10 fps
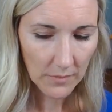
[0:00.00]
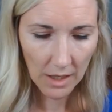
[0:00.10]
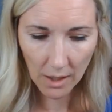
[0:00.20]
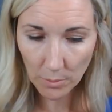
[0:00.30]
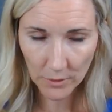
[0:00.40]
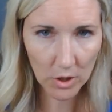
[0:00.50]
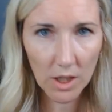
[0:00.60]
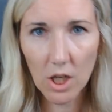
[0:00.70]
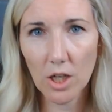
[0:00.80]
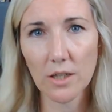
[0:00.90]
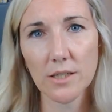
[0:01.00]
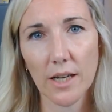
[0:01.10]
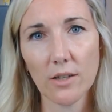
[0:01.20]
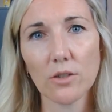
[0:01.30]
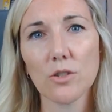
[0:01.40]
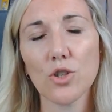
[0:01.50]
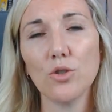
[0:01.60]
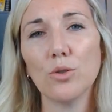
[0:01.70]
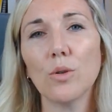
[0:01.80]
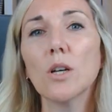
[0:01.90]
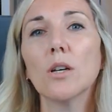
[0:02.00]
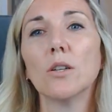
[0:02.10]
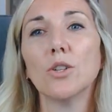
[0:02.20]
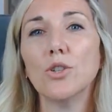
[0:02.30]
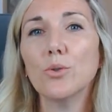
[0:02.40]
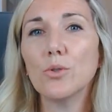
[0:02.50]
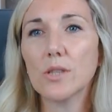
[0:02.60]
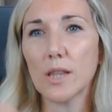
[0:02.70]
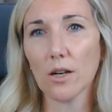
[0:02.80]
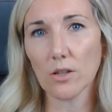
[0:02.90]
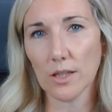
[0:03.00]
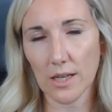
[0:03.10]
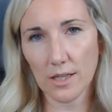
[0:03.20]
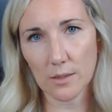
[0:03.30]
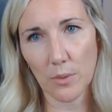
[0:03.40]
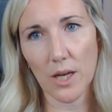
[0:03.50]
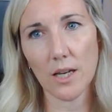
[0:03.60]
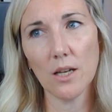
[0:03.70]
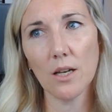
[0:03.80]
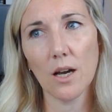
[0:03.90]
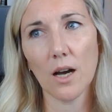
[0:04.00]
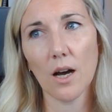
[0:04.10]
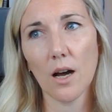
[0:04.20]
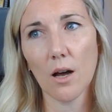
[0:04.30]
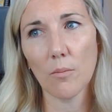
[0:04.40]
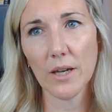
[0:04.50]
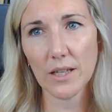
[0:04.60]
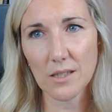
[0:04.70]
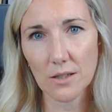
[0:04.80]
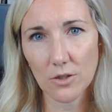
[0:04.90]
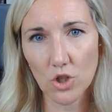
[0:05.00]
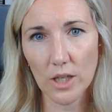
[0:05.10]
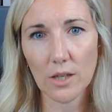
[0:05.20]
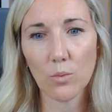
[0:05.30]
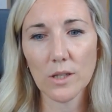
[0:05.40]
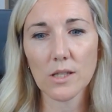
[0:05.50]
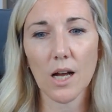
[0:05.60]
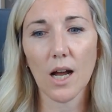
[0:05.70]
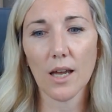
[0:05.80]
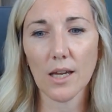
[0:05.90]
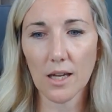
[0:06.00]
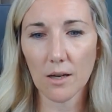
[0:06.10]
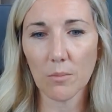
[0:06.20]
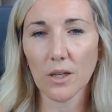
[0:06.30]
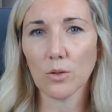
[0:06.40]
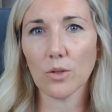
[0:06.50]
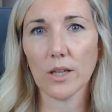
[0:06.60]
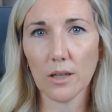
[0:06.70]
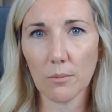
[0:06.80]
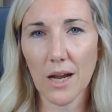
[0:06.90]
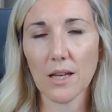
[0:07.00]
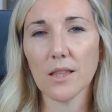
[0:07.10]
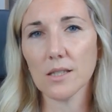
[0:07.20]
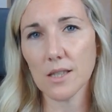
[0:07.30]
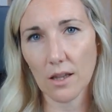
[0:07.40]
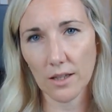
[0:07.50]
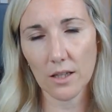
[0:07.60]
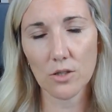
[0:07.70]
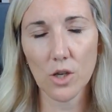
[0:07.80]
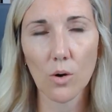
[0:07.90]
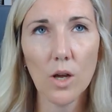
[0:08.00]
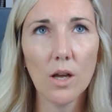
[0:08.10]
helper are entitled to use their links, but it gets a little tricky once I am including it in mine and then selling it. So